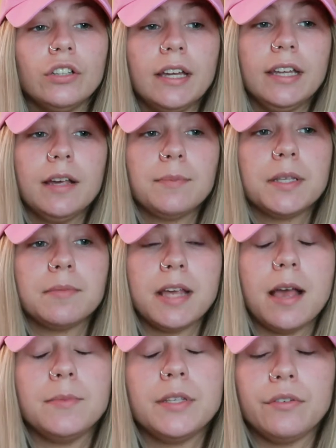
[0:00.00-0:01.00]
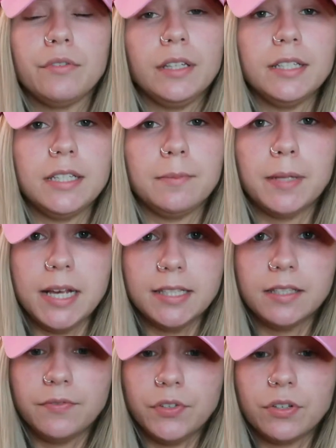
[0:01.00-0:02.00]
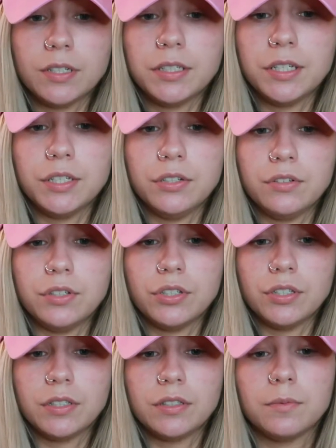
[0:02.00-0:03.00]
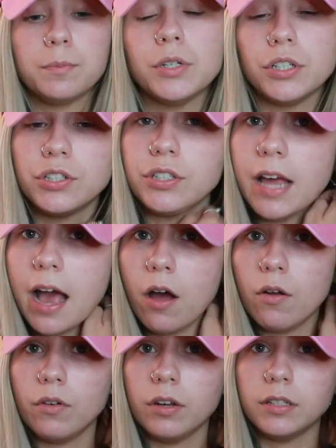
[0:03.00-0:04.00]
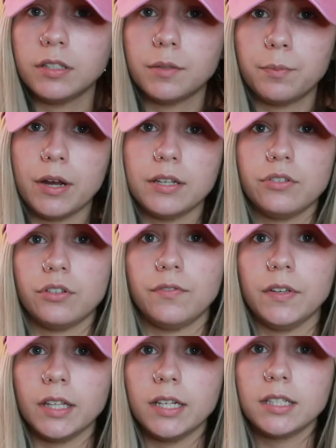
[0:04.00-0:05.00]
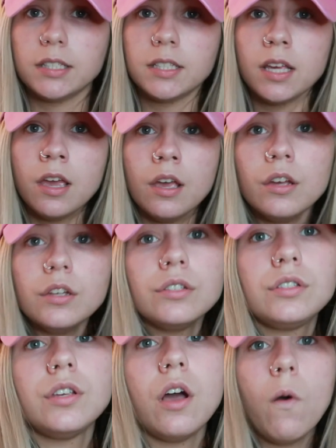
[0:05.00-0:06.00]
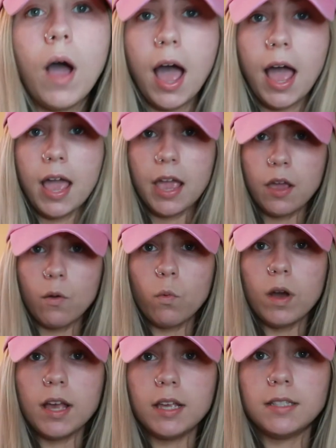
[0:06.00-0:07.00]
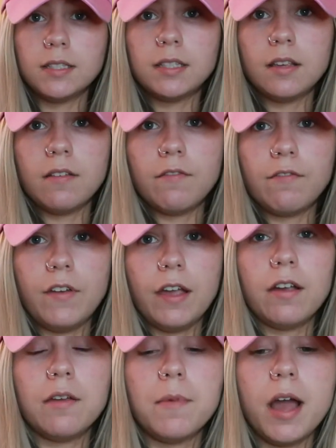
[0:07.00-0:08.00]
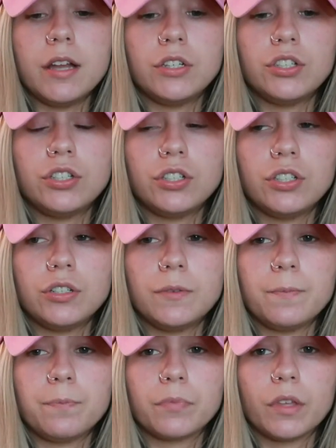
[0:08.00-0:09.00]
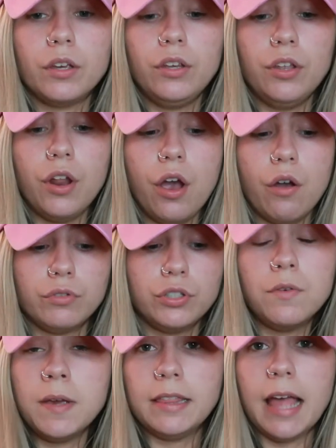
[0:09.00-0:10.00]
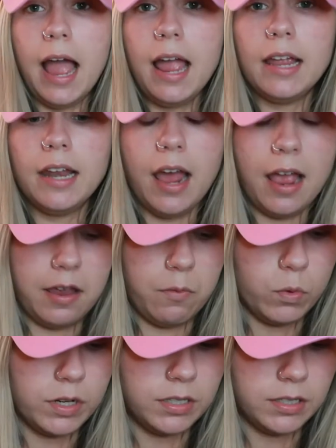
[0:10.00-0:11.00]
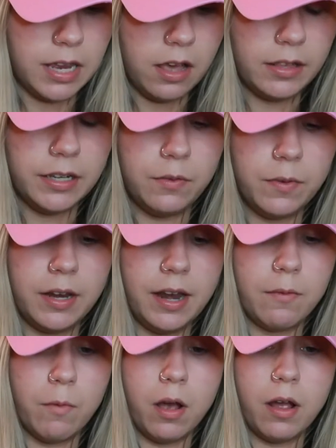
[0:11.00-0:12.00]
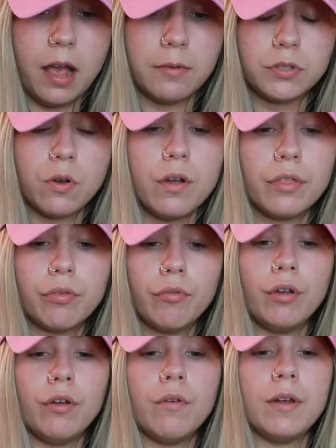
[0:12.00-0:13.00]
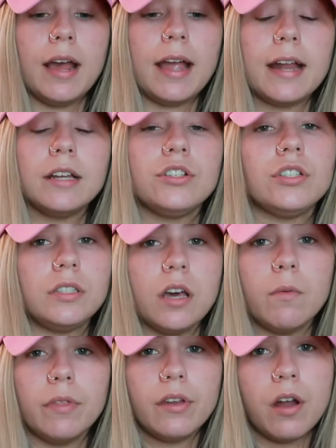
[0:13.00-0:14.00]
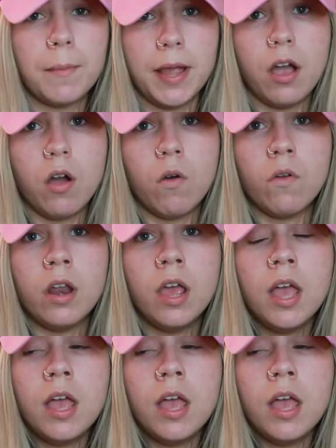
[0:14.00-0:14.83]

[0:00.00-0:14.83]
end up sometimes in a really deep place if you continue to just push down and suppress your feelings. So I was very much, you know, doing that, and I wouldn't tell anyone what I was going through, and I kind of just dealt with it on my own,